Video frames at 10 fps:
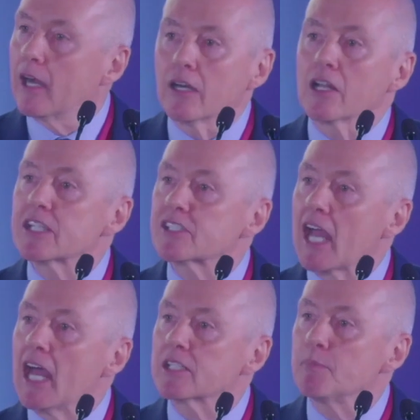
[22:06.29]
Airlines
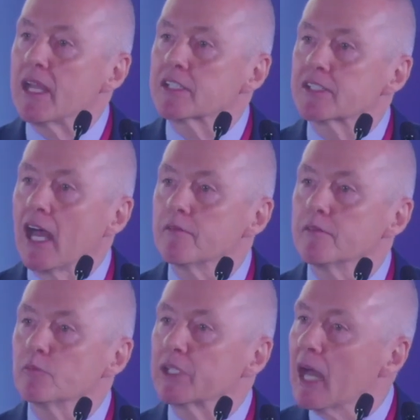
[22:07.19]
can't make
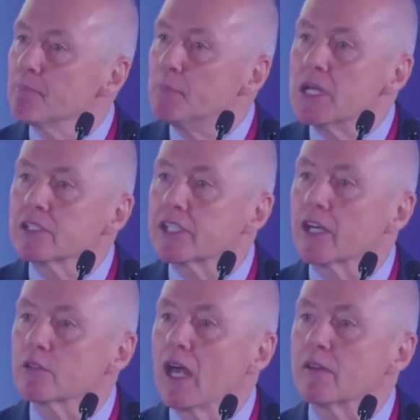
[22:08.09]
SAF, we can't build
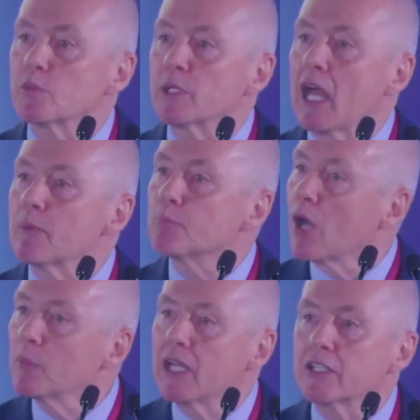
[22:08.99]
aircraft, we can't
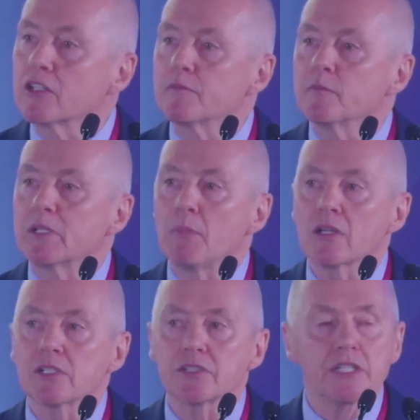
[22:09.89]
promulgate government
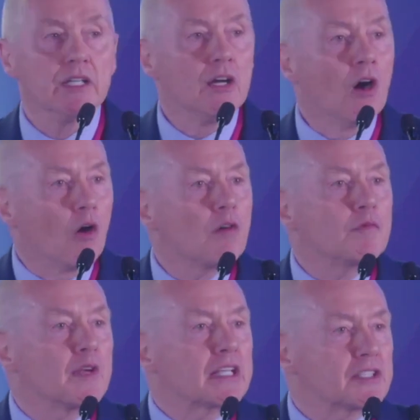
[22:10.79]
policy
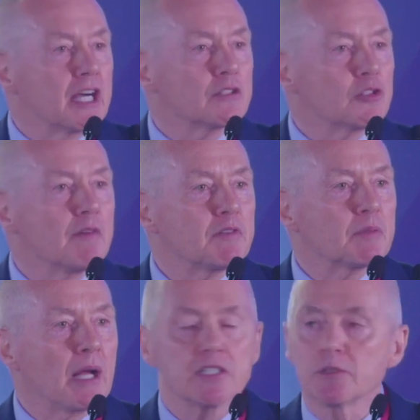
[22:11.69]
or fix air
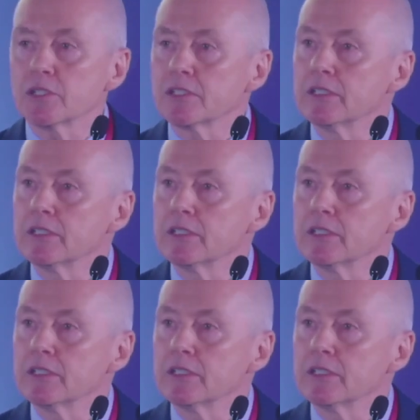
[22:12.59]
traffic management.